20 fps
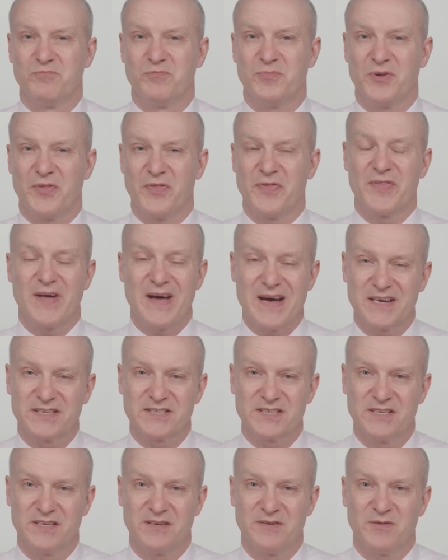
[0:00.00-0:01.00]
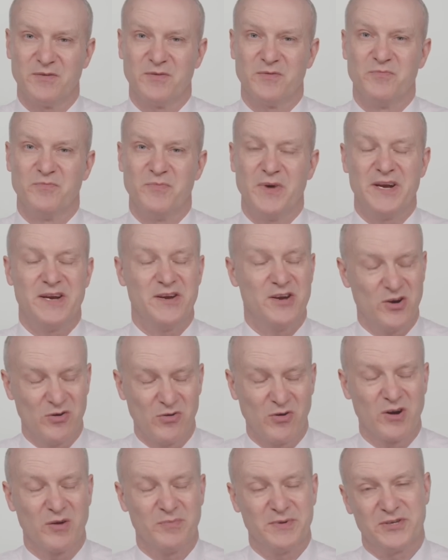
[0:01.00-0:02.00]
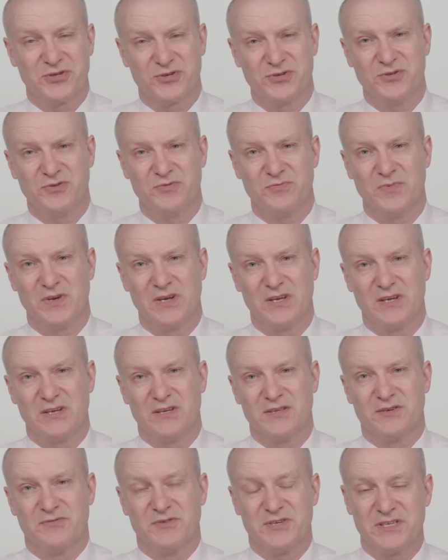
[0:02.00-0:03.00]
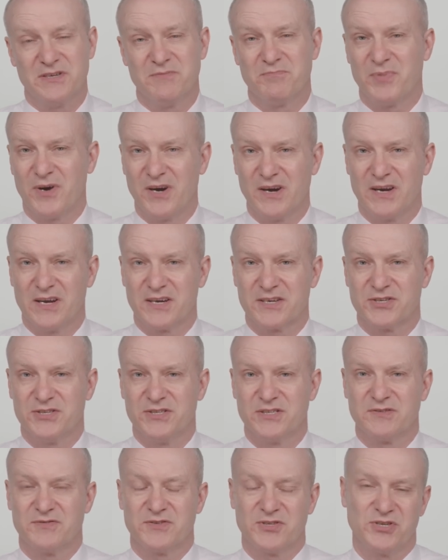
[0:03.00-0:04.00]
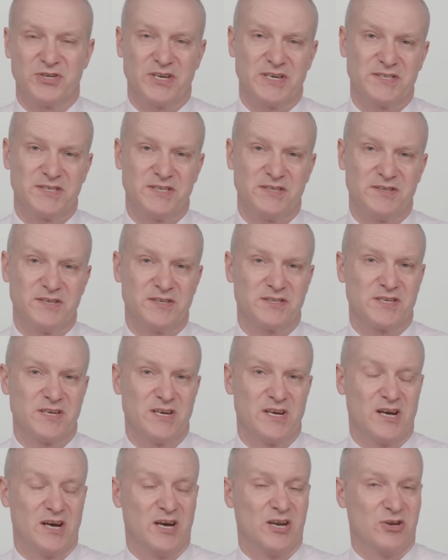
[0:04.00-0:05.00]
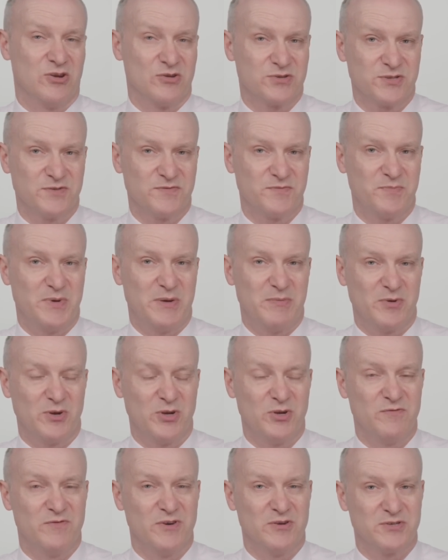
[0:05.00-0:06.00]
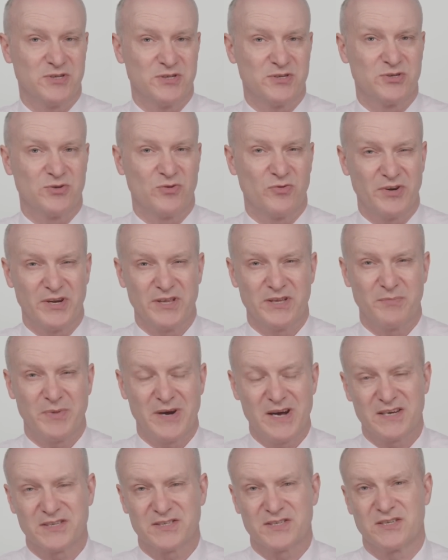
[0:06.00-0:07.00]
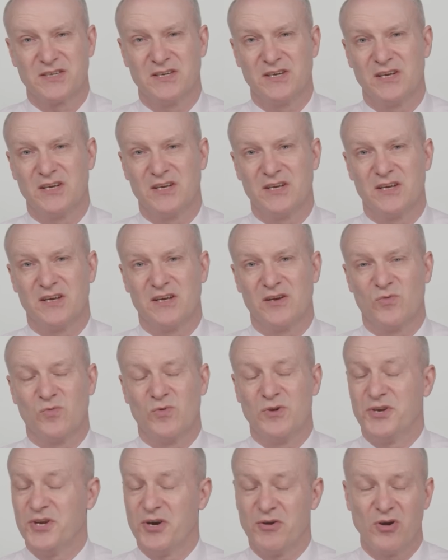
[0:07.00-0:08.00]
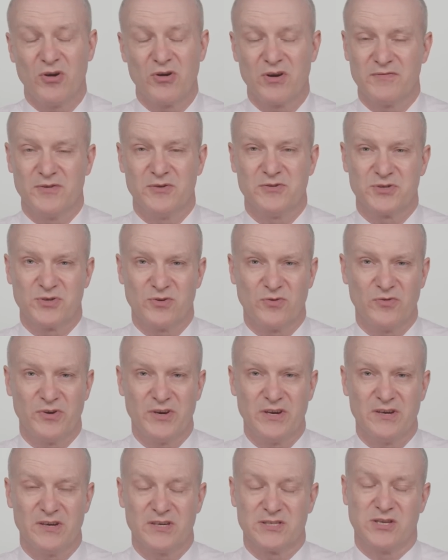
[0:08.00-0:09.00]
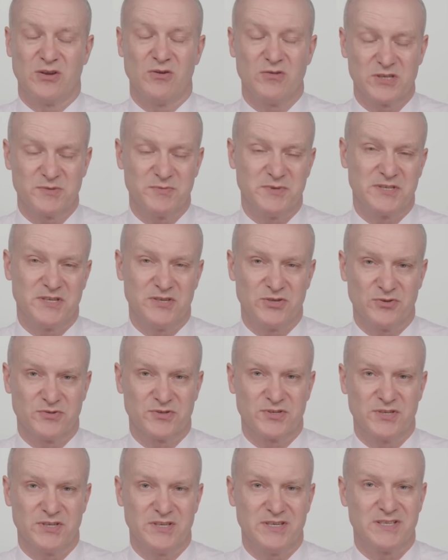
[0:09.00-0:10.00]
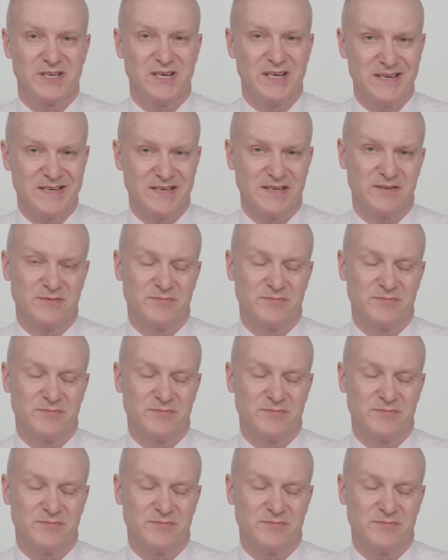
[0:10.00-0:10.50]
But that may no longer be true. The recent by-elections have suggested that a lot of people who voted Tory in the past will no longer vote Tory as long as Mr. Johnson is leader.